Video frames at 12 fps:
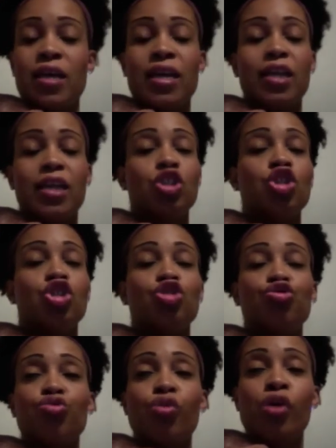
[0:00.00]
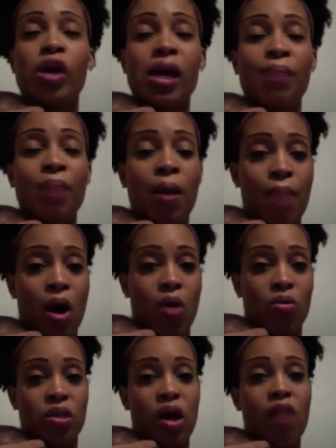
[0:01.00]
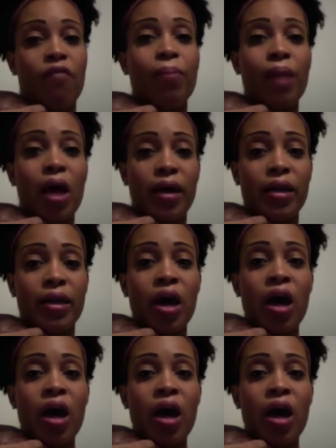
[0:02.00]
an extreme amount of blood.